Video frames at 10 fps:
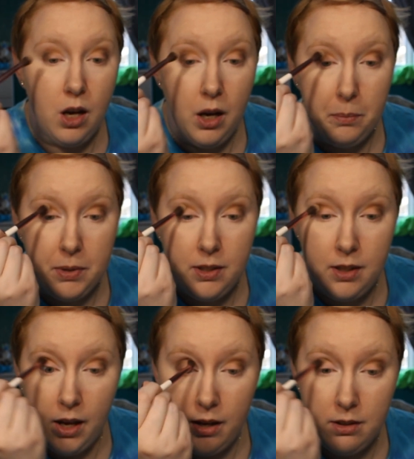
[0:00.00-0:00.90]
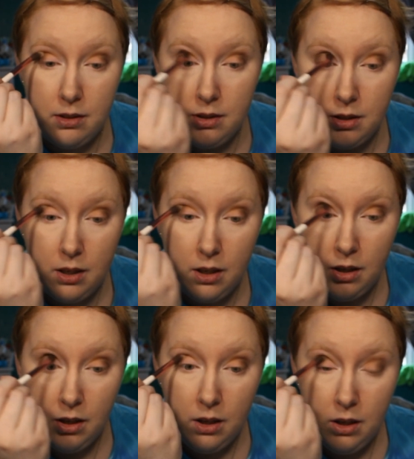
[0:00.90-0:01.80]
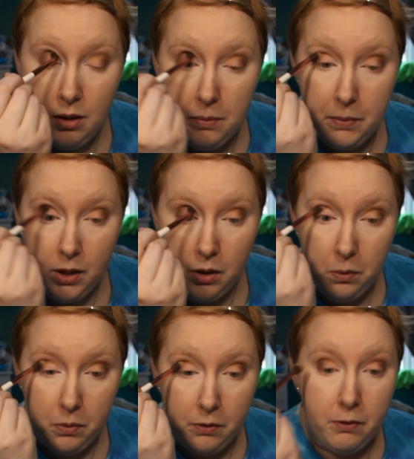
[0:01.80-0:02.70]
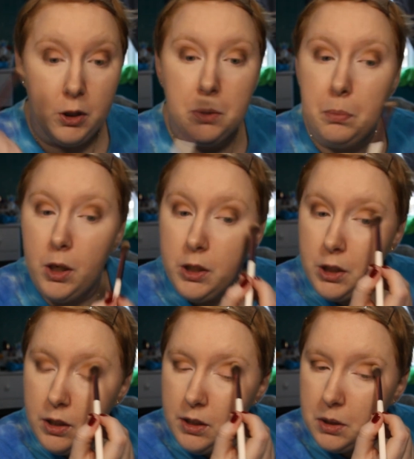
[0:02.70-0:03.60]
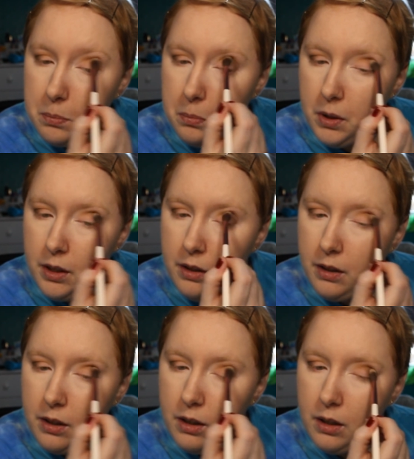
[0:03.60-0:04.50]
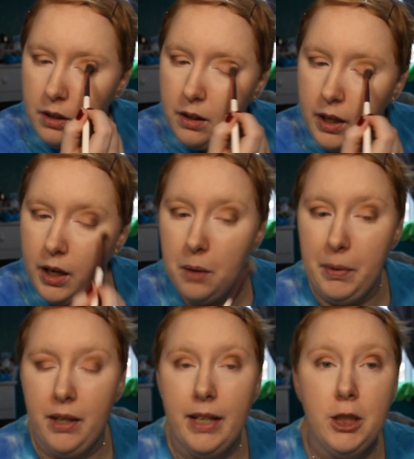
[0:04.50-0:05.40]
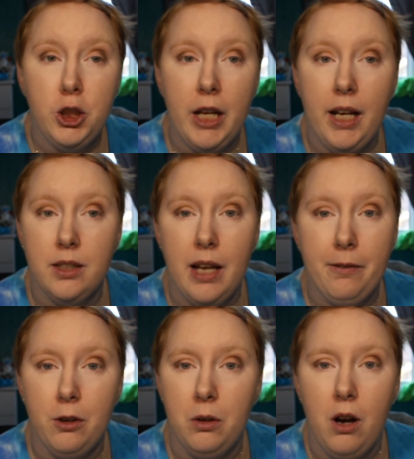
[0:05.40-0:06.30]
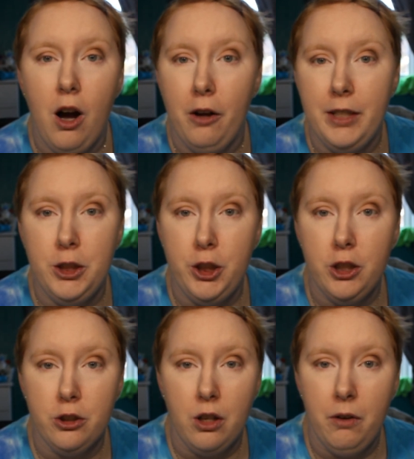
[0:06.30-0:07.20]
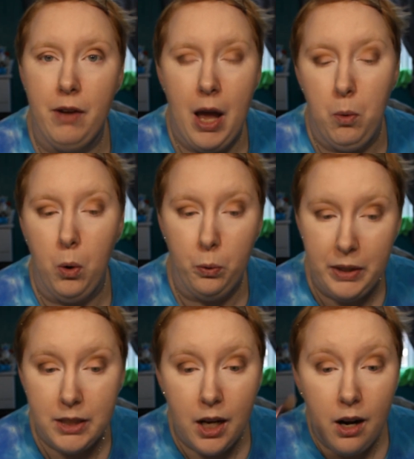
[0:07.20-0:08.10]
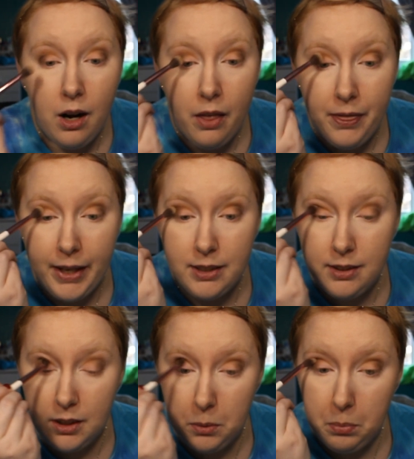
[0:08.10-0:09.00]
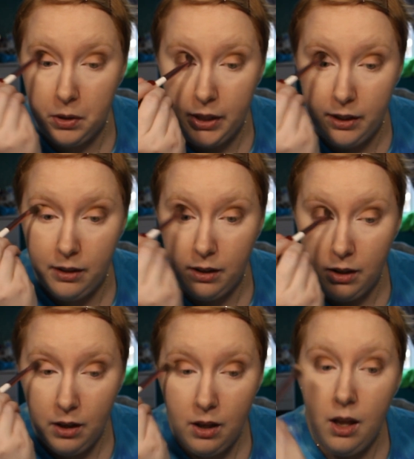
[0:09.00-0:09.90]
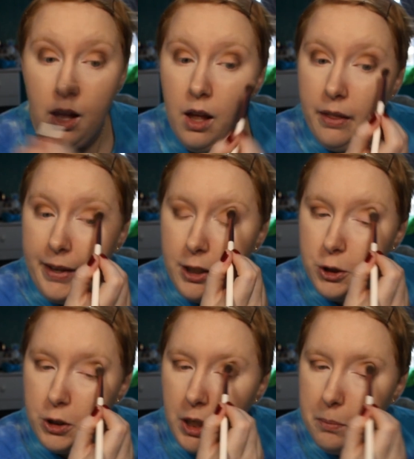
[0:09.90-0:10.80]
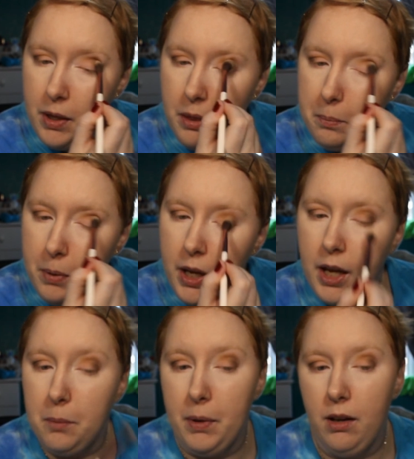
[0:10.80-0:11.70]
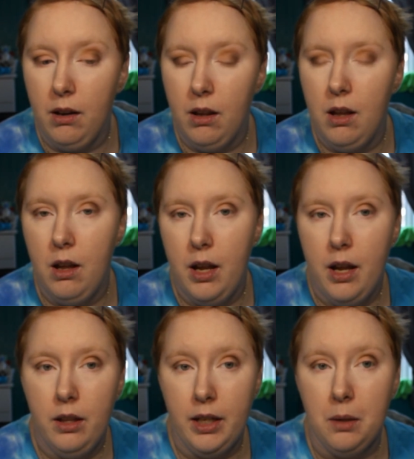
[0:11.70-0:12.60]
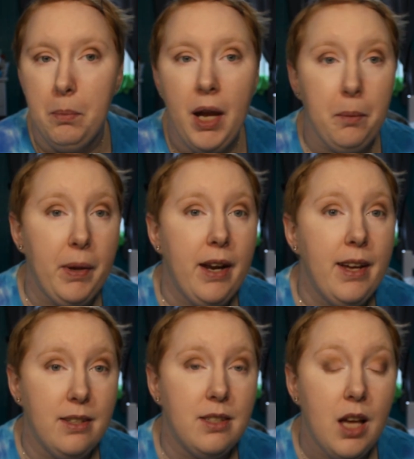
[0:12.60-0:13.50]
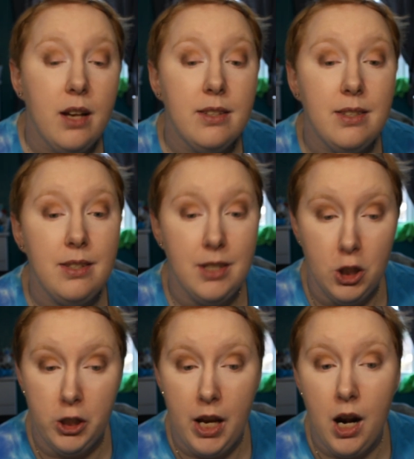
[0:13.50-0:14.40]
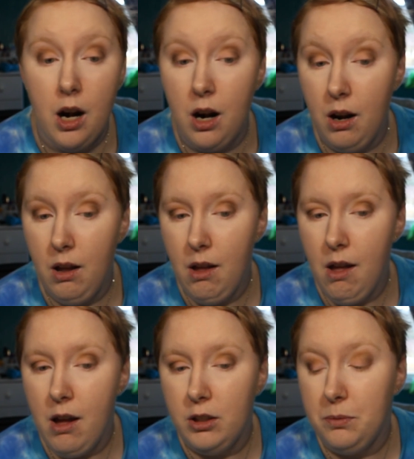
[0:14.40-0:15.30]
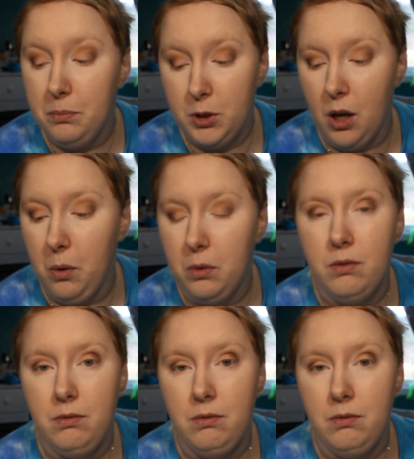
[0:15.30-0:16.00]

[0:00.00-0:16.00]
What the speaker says: obsessed. I'm going with the first brush and just blend that out. I mean, these shades, after all these years of how old these are, they still blend like a dream, and the pigment is still there. So